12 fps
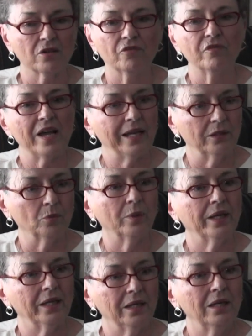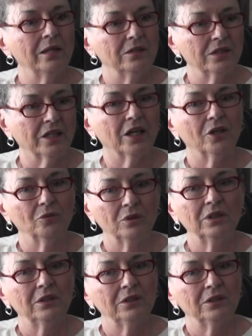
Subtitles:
going to find a way to go.